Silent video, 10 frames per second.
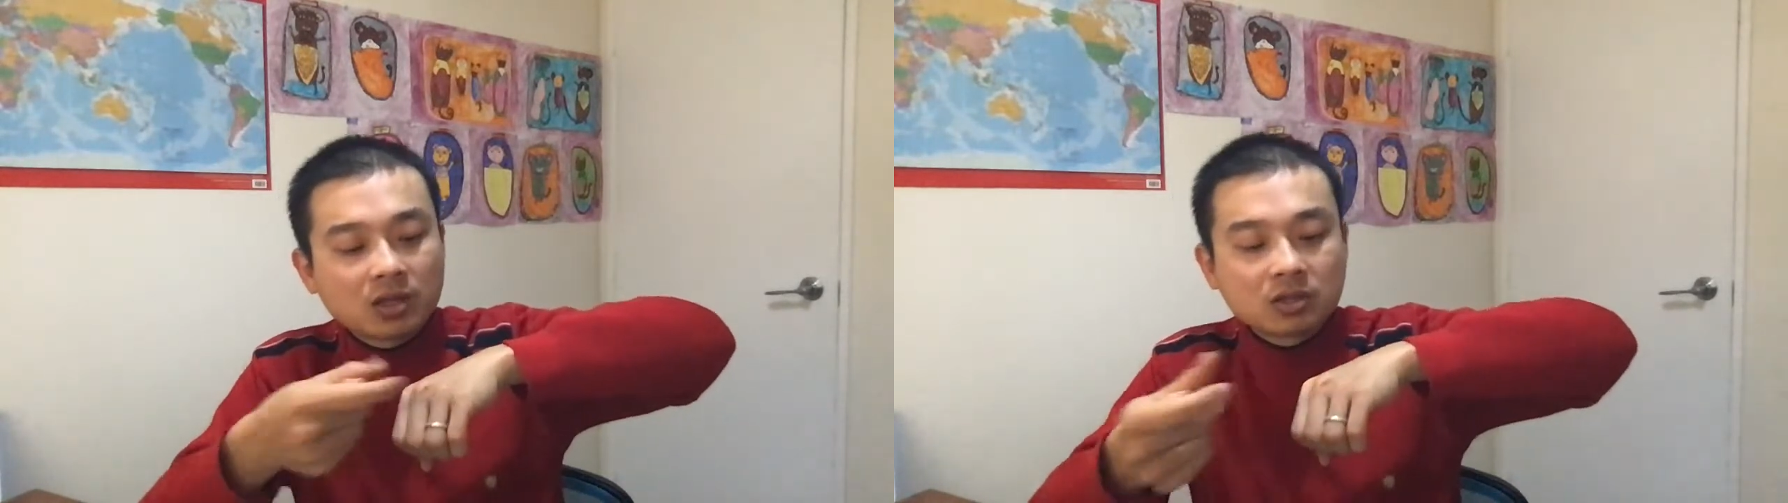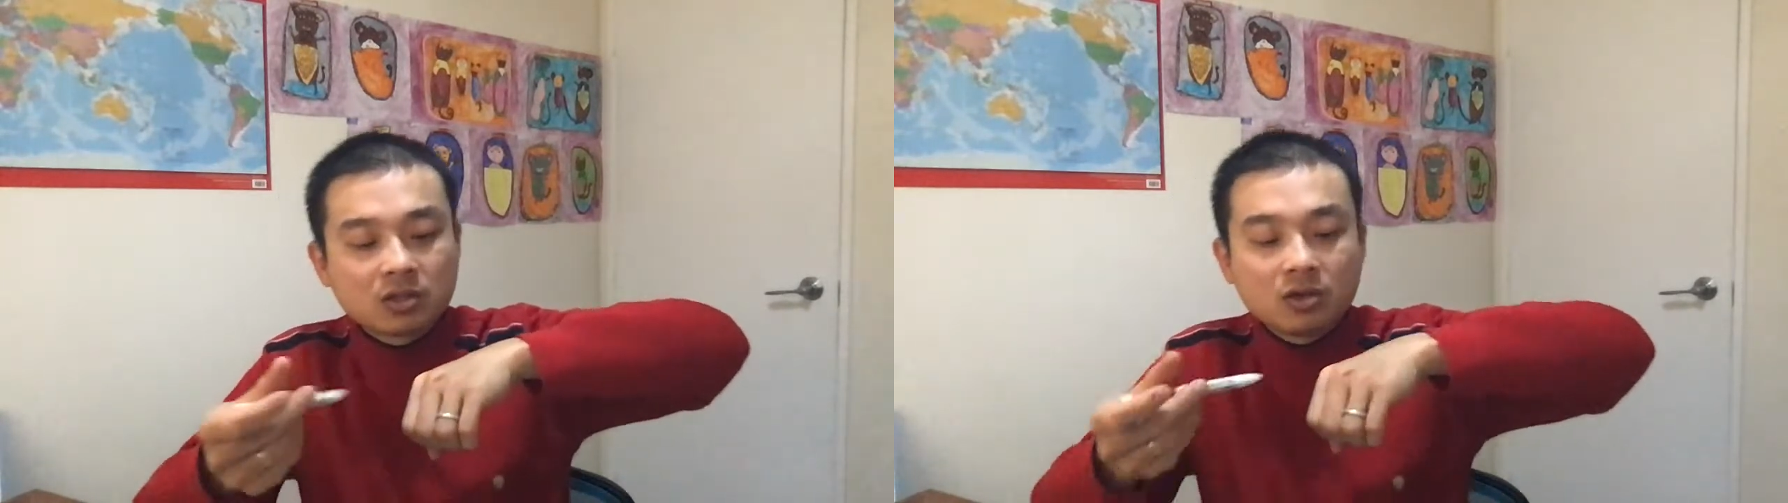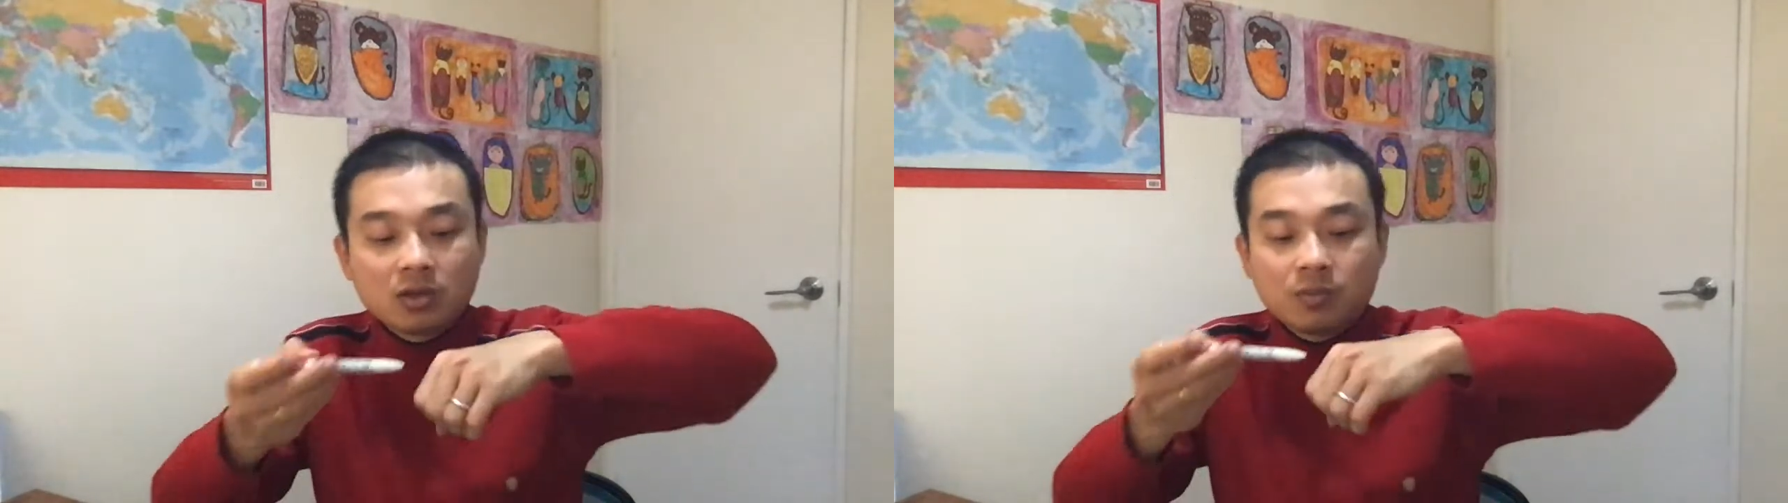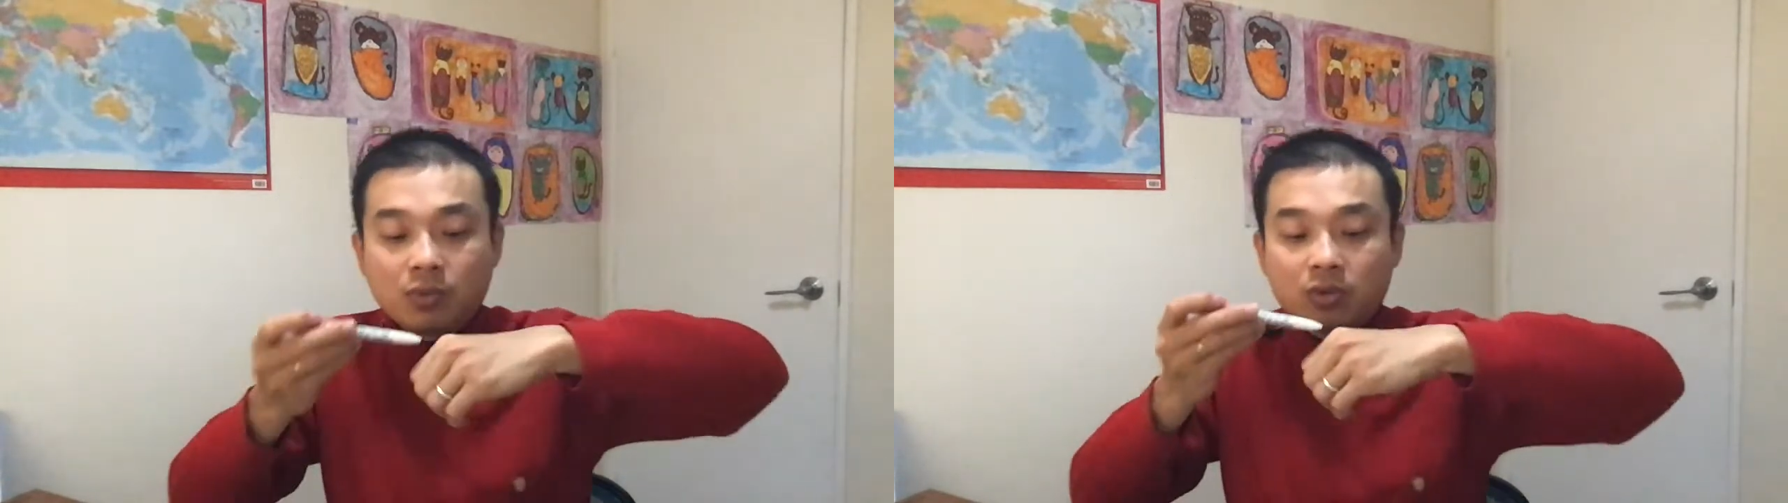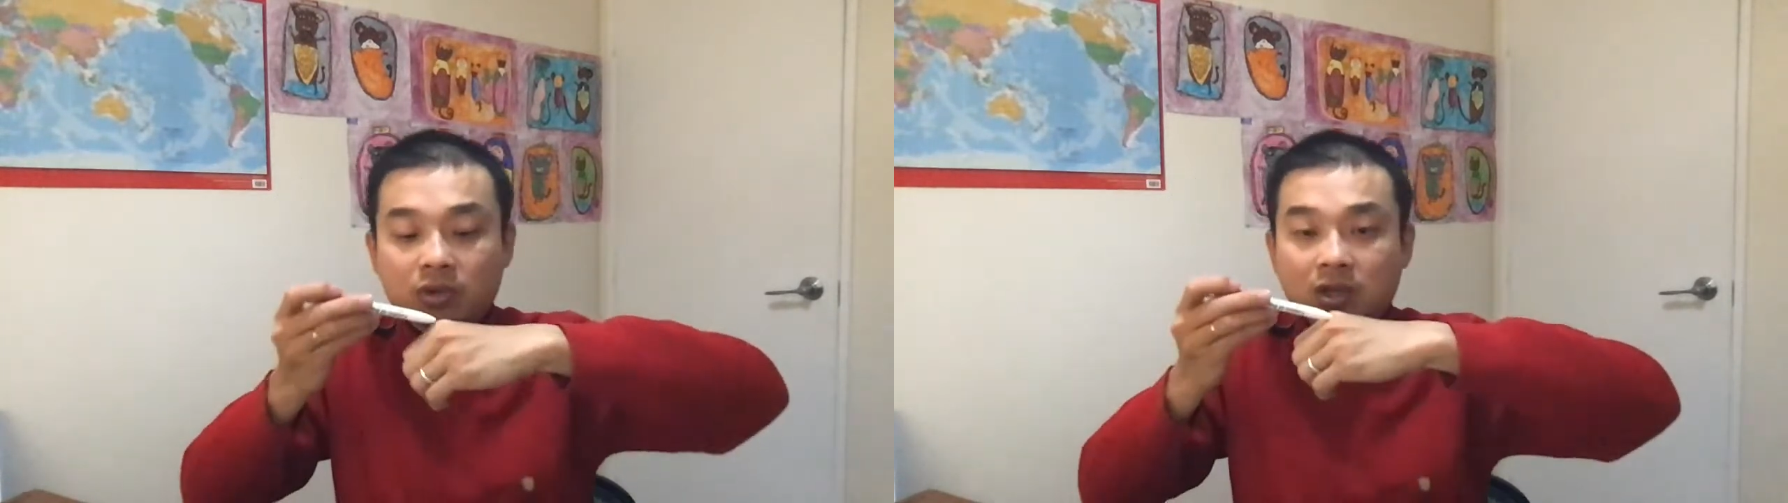slowly
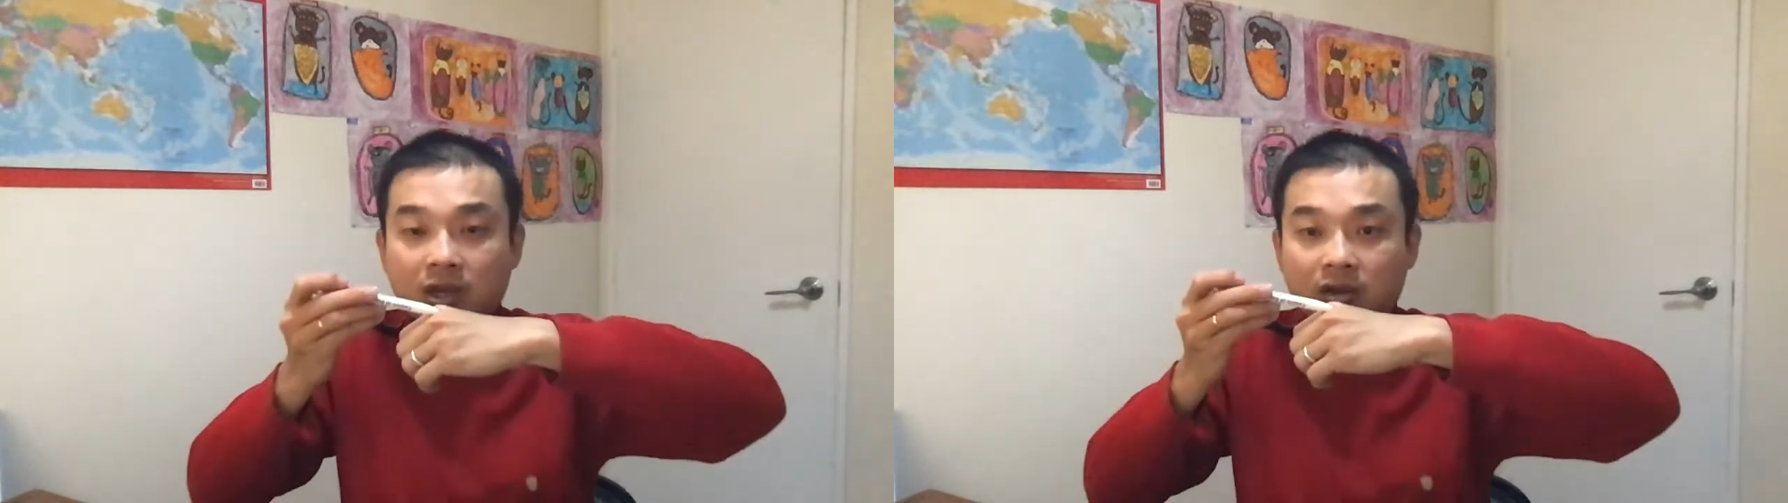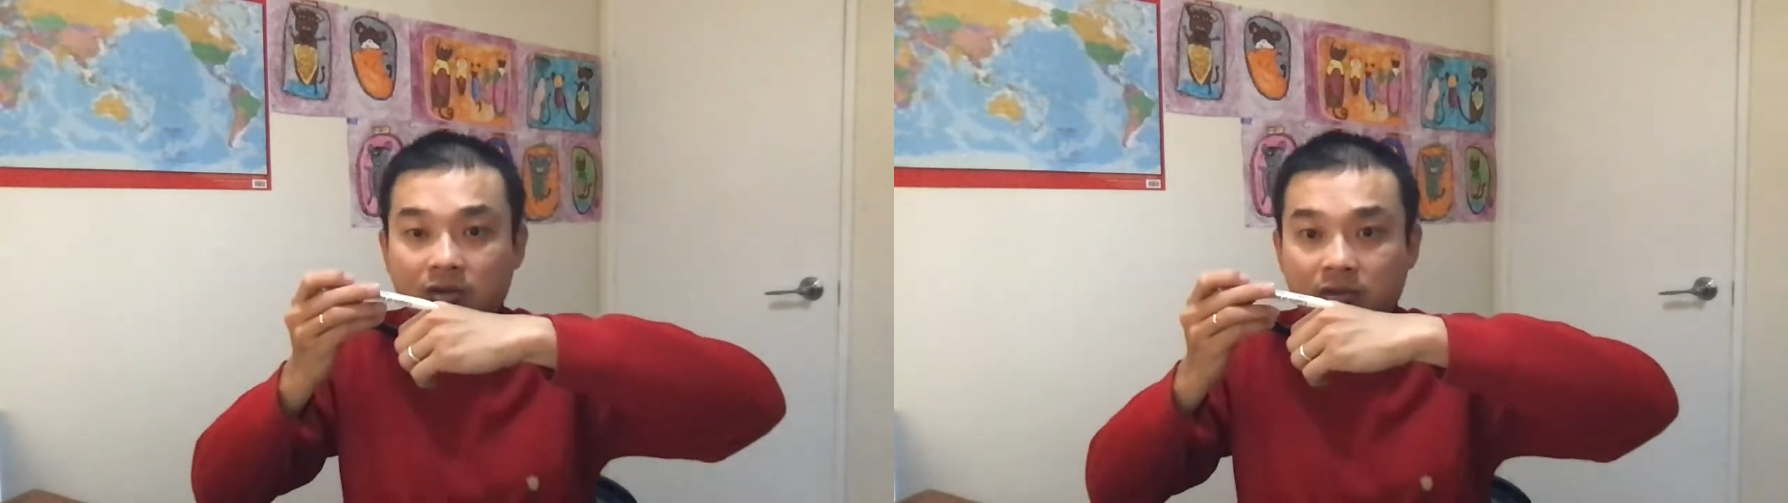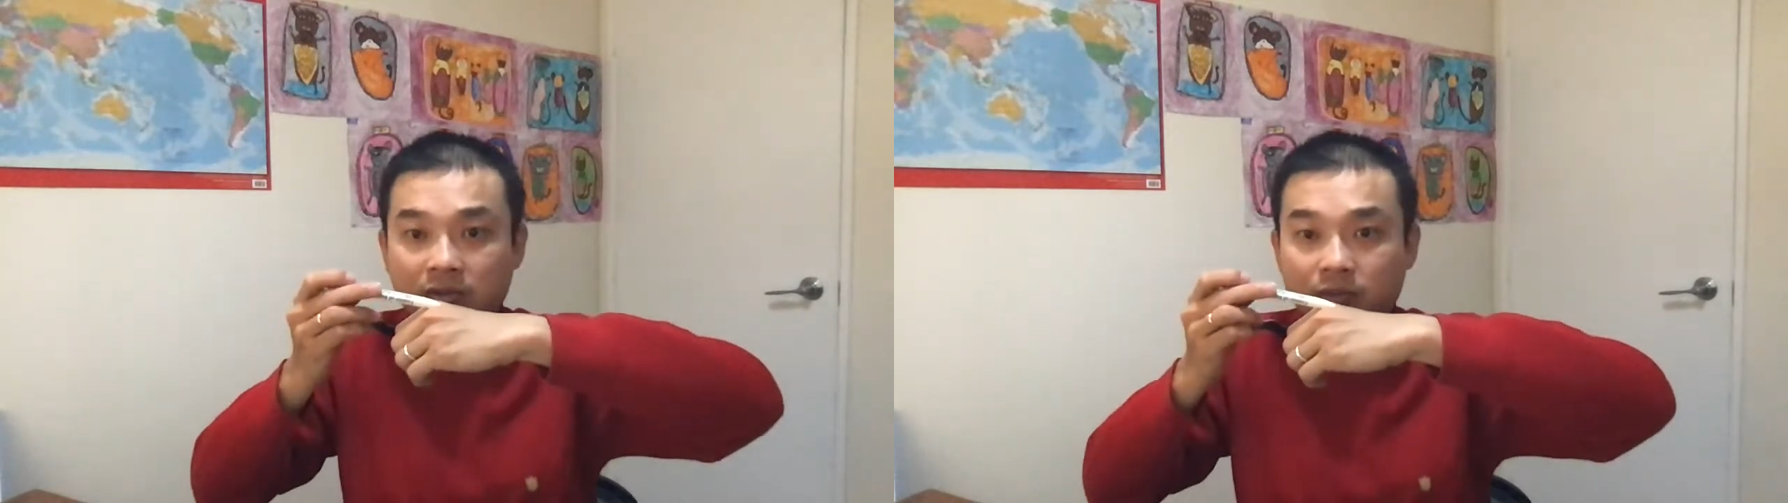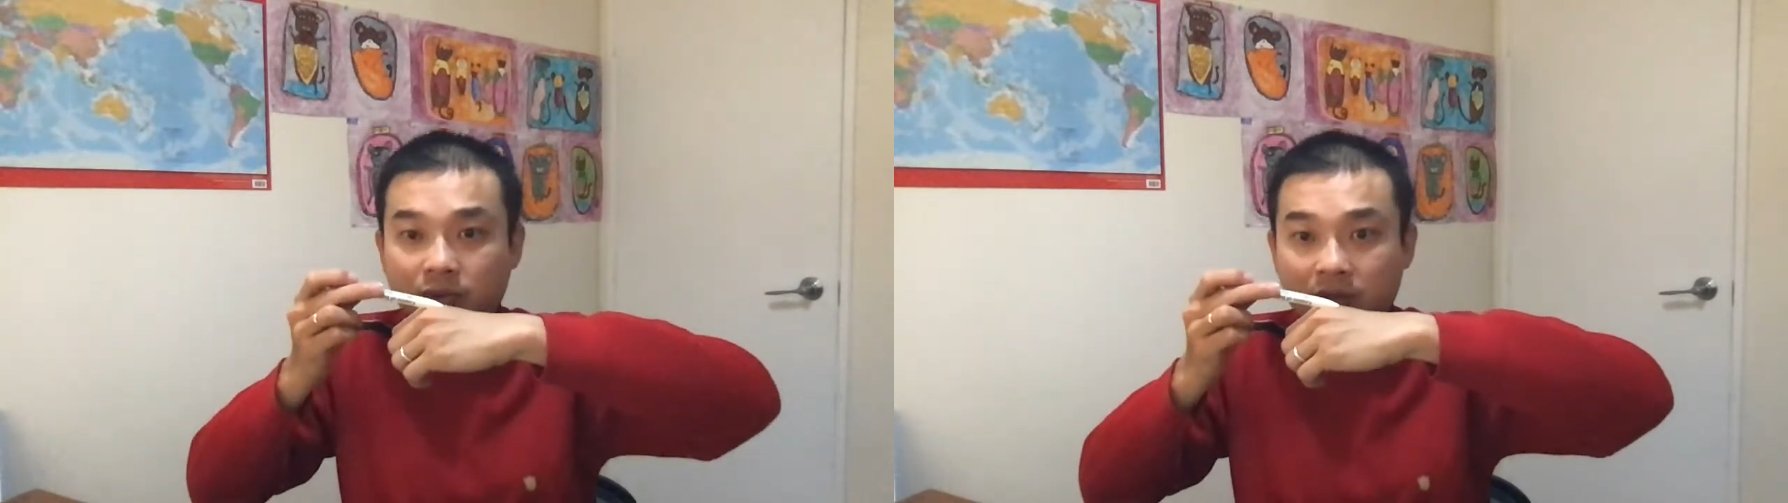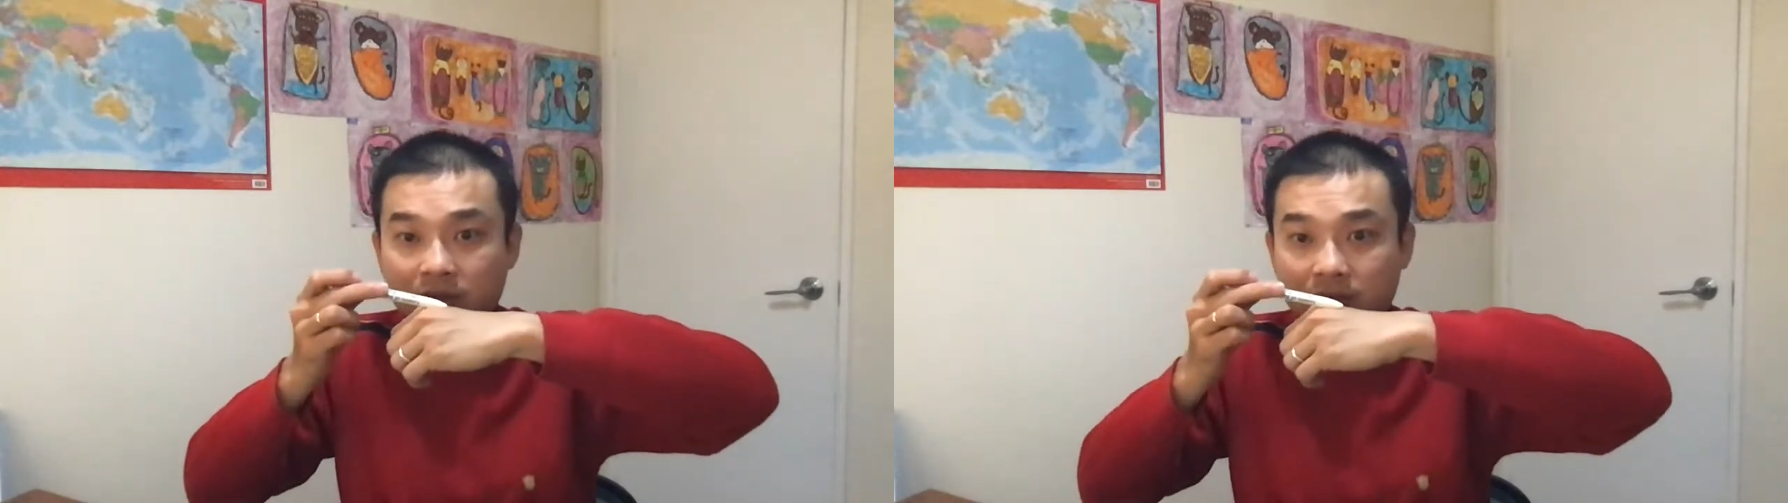pull it down, put
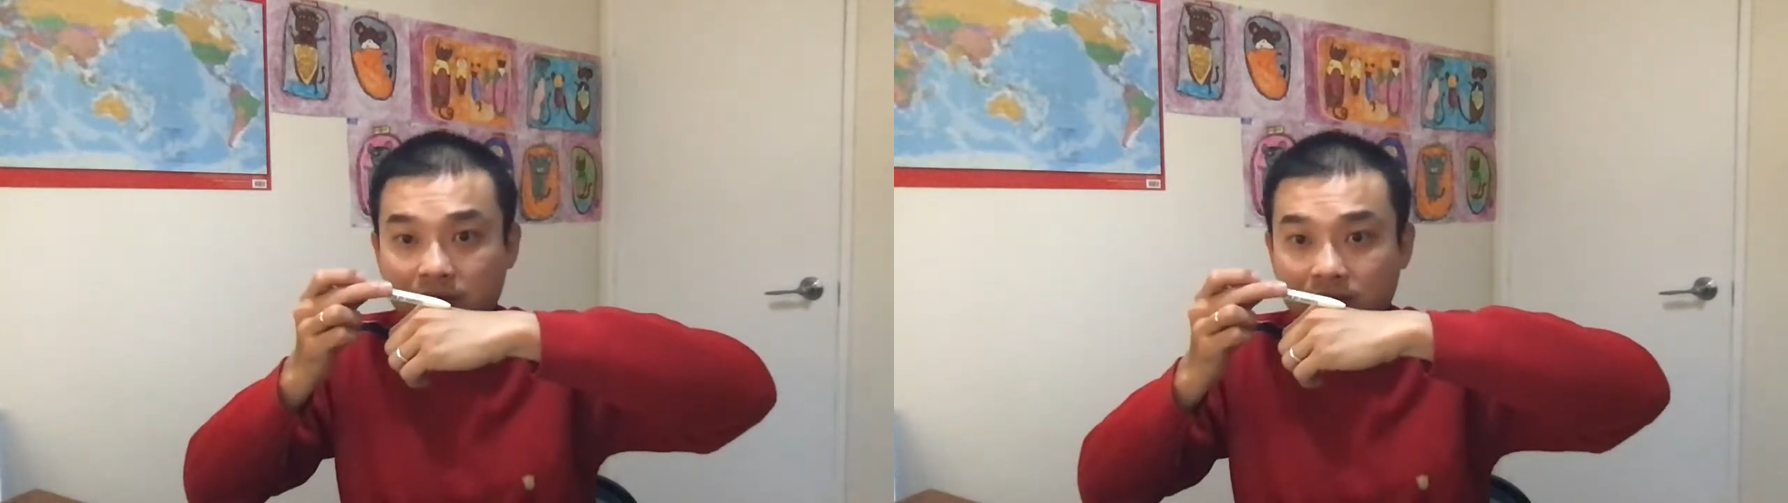it in.